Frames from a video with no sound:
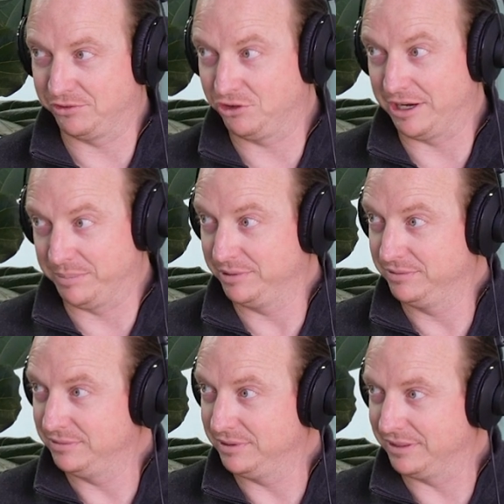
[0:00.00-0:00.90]
a cheap
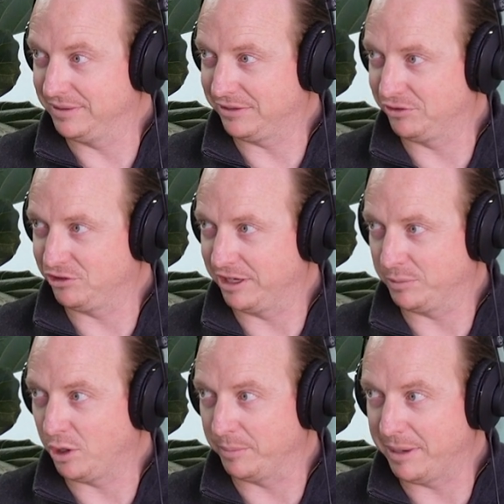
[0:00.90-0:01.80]

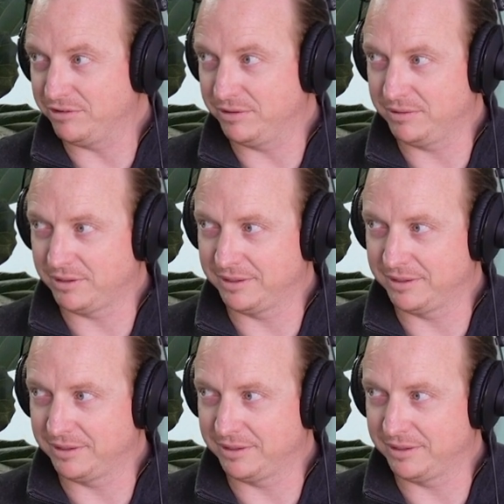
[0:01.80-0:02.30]
loan. Yeah. Imagine,